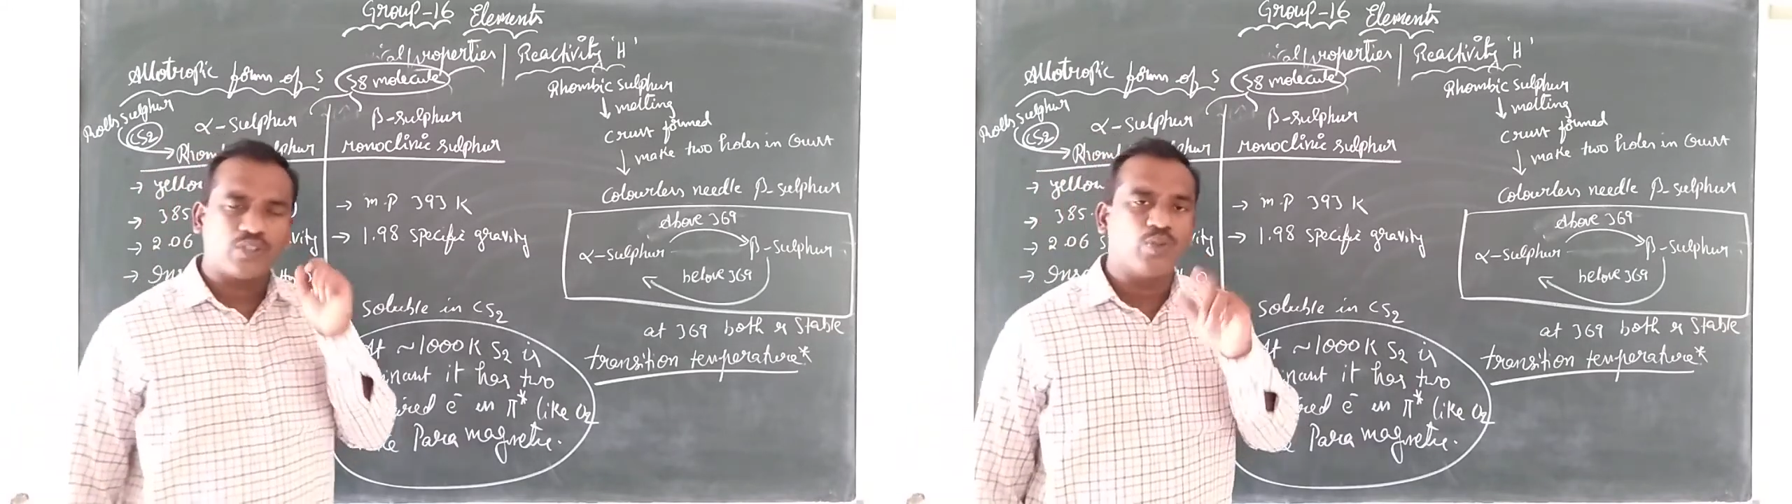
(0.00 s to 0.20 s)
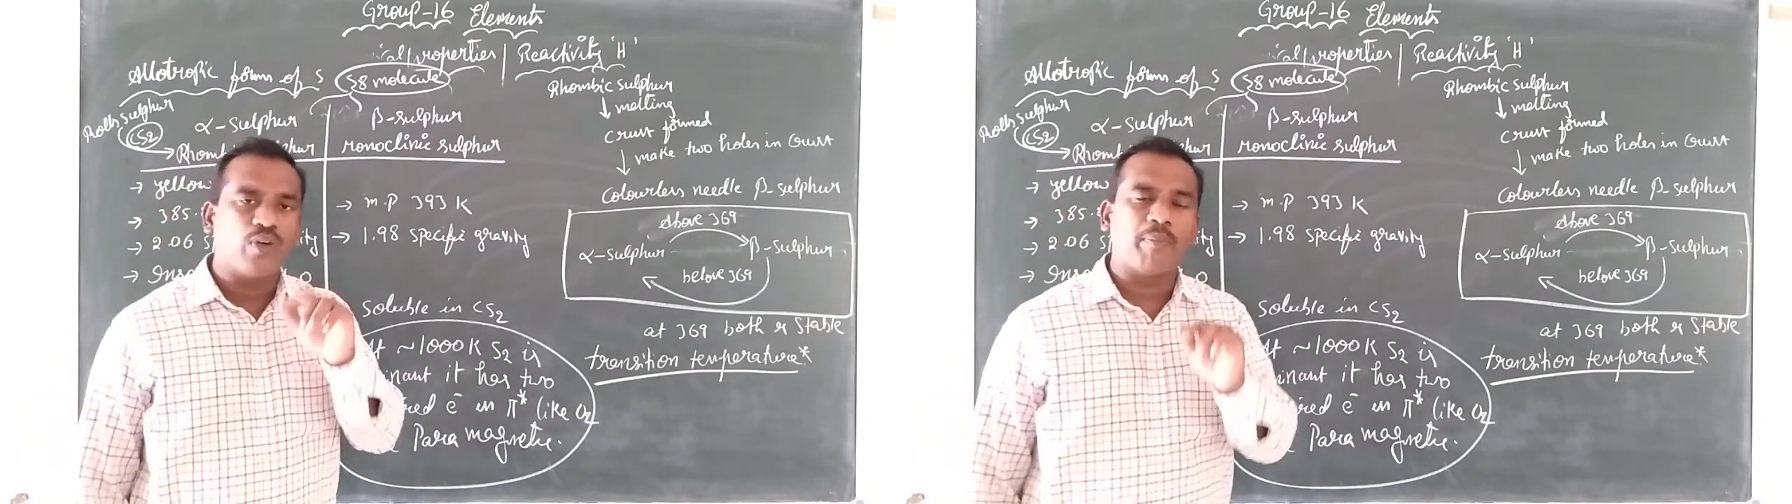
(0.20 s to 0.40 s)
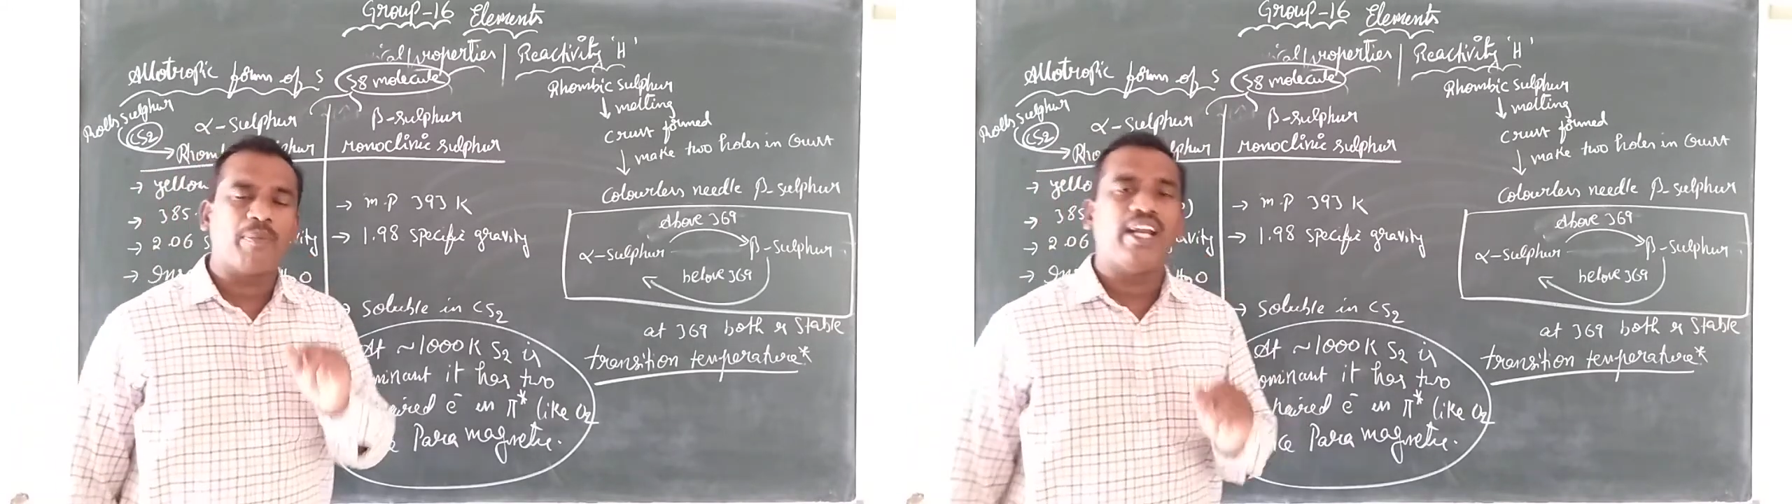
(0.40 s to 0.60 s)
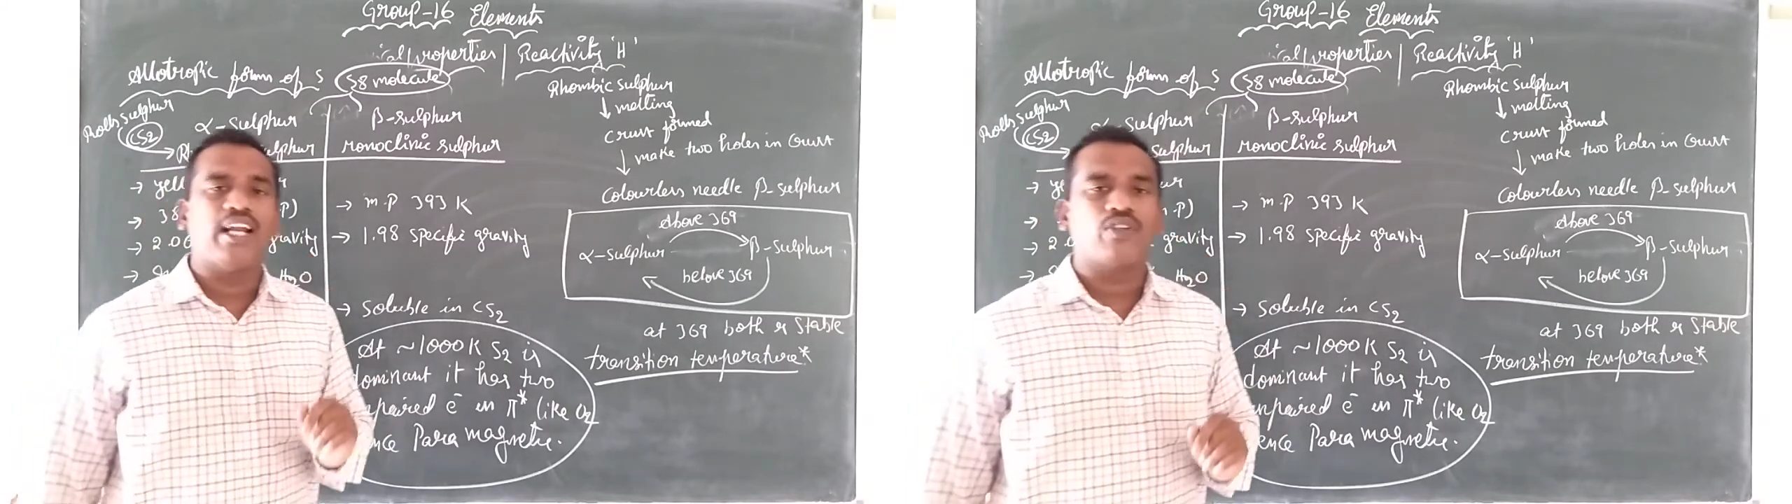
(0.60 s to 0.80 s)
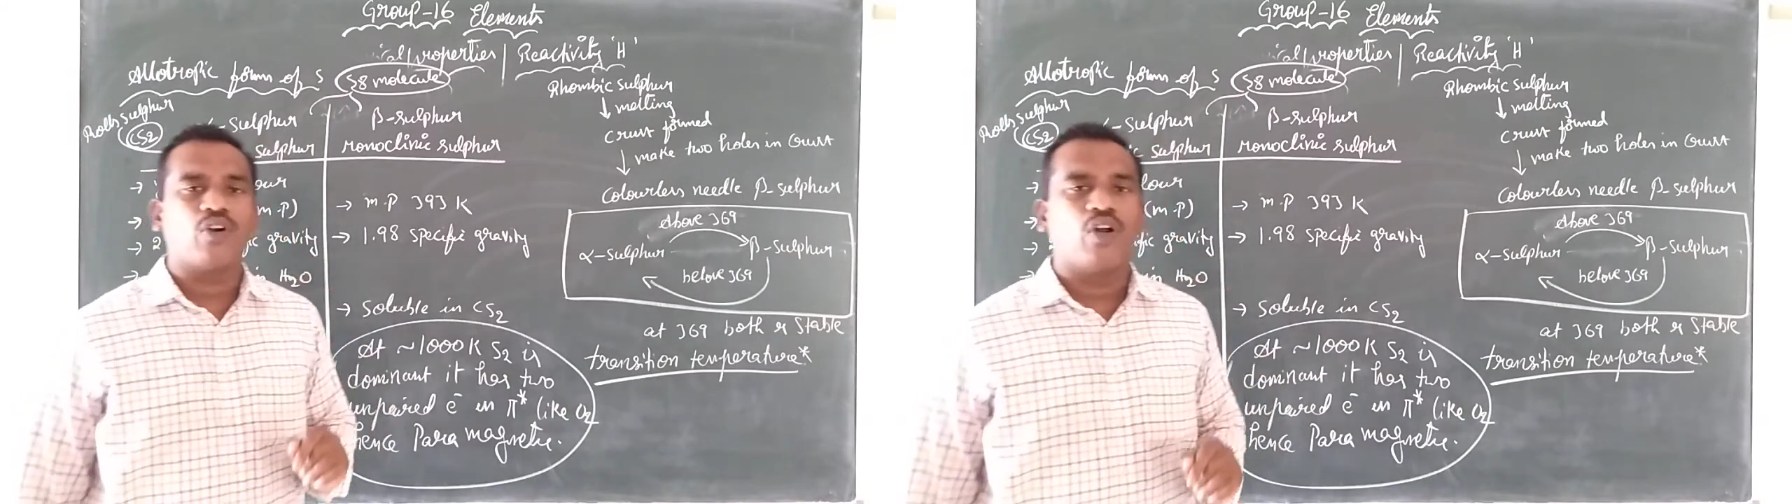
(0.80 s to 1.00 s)
2 unpaired
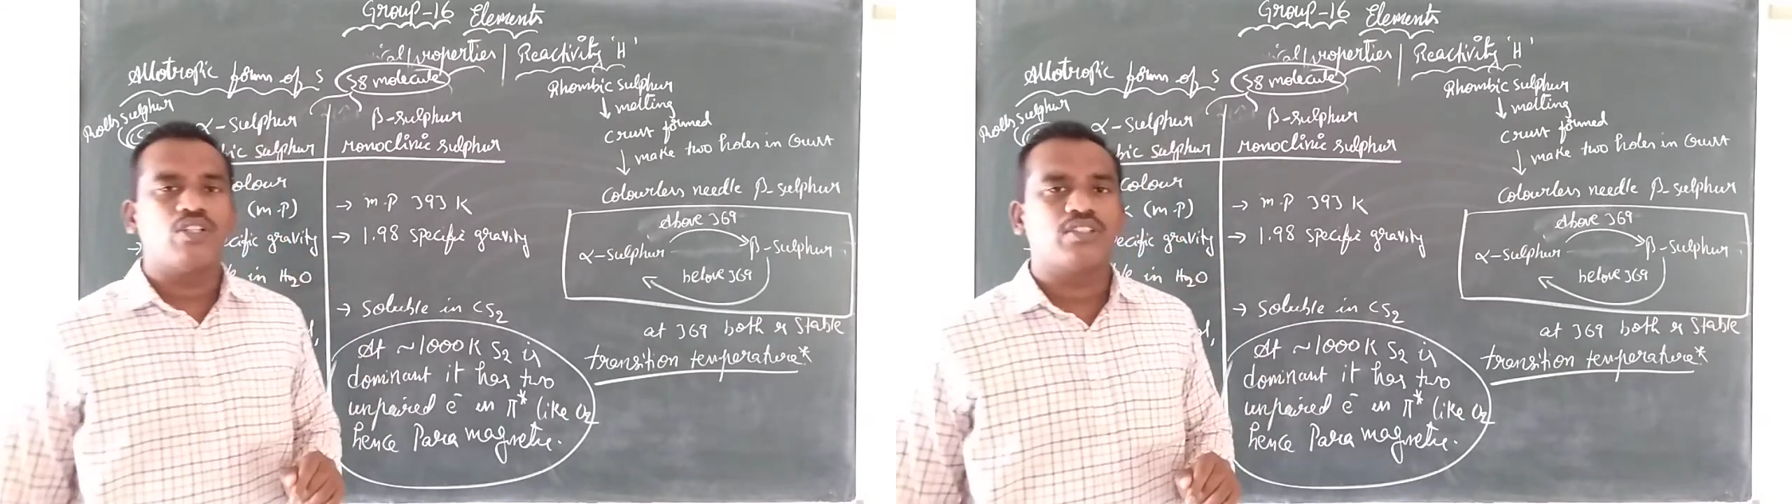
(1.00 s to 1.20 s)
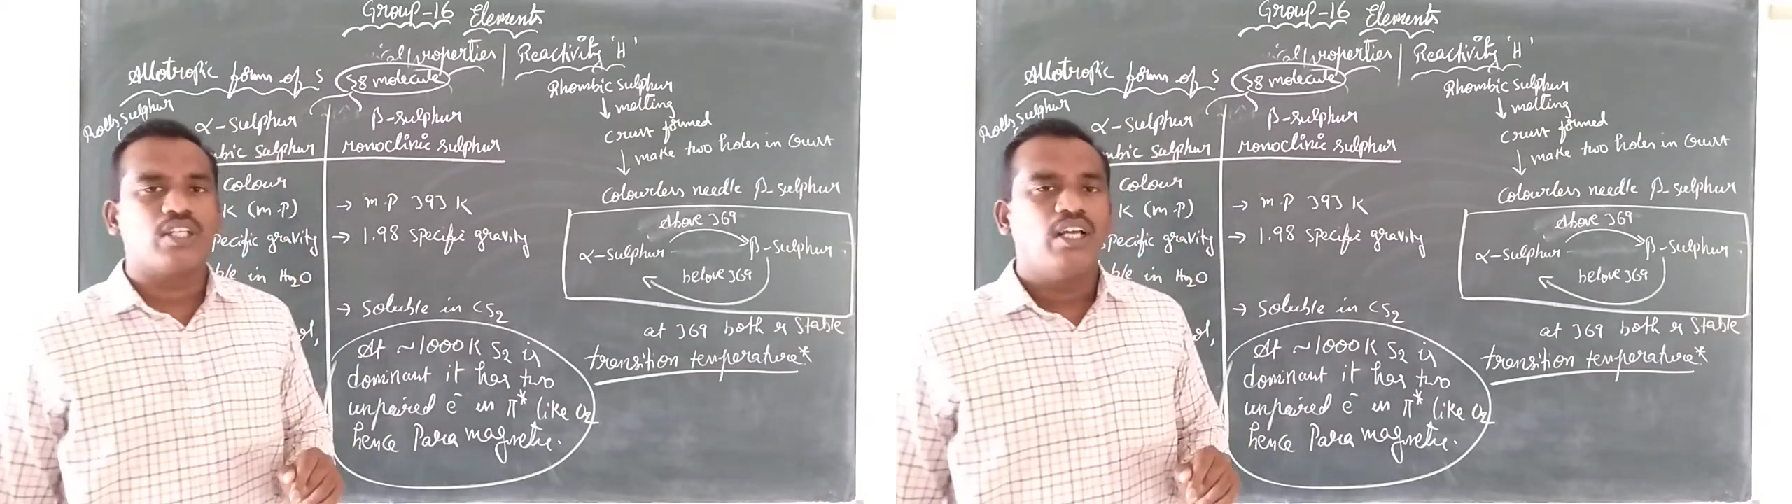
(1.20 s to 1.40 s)
electrons.